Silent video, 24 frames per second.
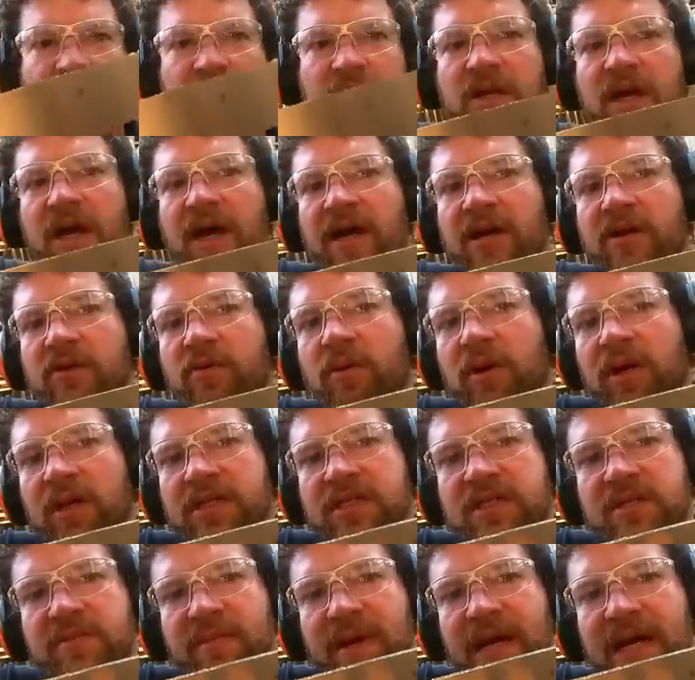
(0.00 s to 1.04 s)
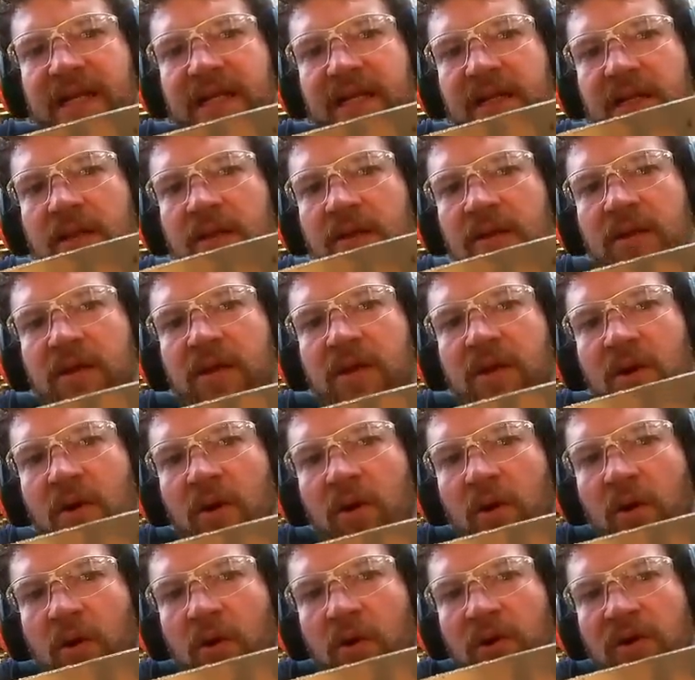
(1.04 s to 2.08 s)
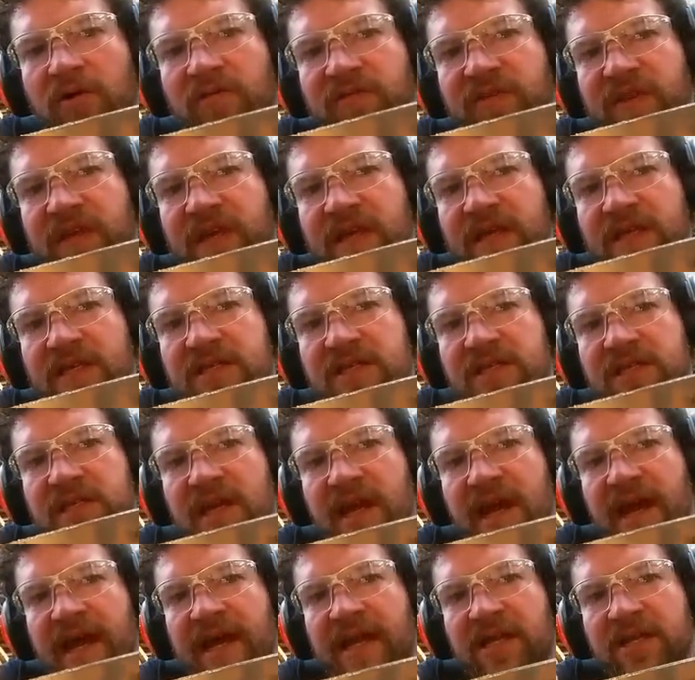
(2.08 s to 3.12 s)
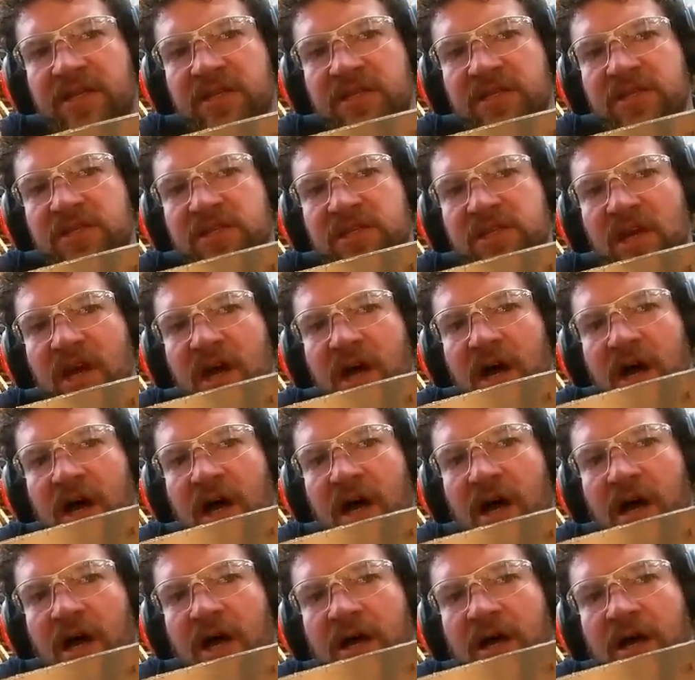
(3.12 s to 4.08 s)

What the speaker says: high quality metal. All of these ends are